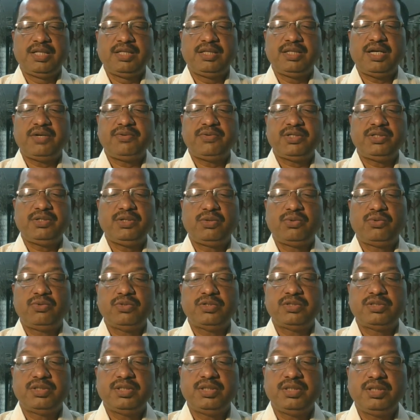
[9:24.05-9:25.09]
That was the
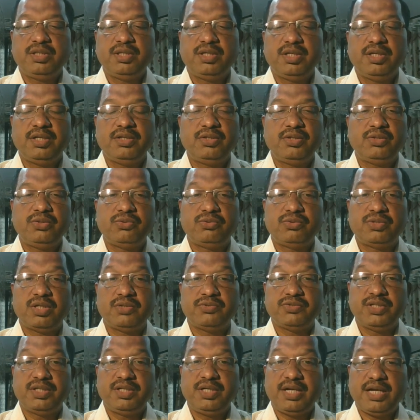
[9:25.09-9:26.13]
question in the
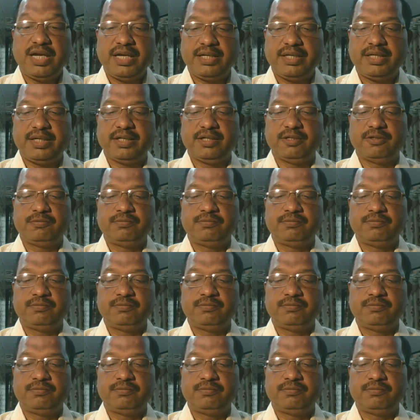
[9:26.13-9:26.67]
2019.